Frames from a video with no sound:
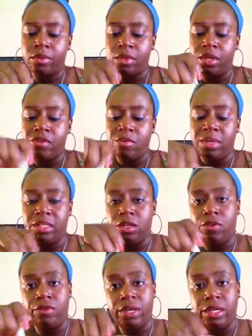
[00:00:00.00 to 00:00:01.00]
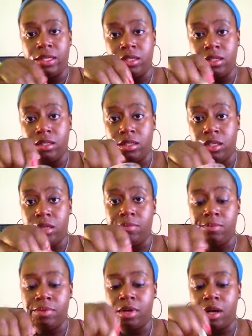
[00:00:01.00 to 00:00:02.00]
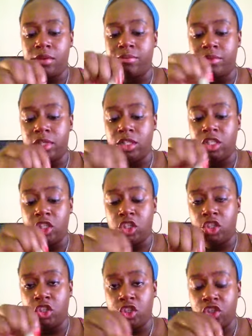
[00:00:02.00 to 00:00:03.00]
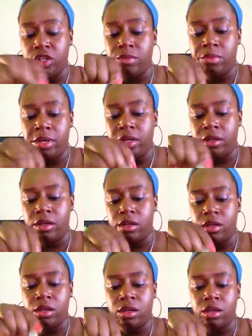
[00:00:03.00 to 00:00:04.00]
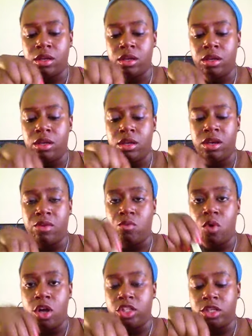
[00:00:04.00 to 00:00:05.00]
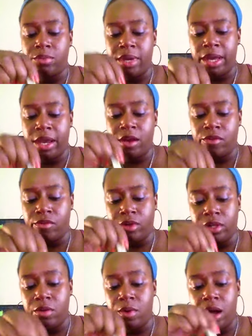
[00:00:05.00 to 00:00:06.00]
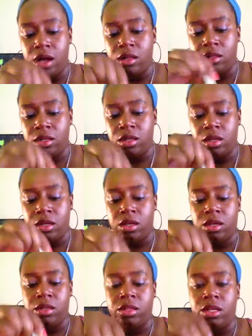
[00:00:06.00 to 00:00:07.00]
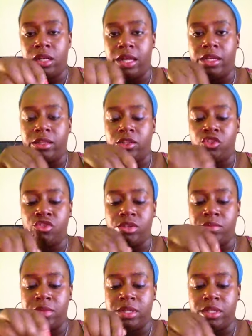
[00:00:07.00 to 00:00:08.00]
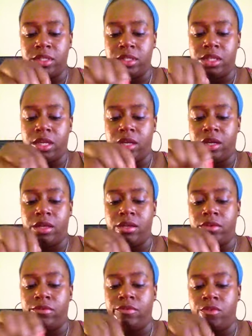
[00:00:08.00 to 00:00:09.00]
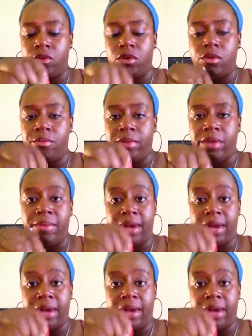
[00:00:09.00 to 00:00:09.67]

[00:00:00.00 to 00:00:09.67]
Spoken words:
giving myself a deep conditioner treatment and washing my hair really well, and then letting the treatment sit in for maybe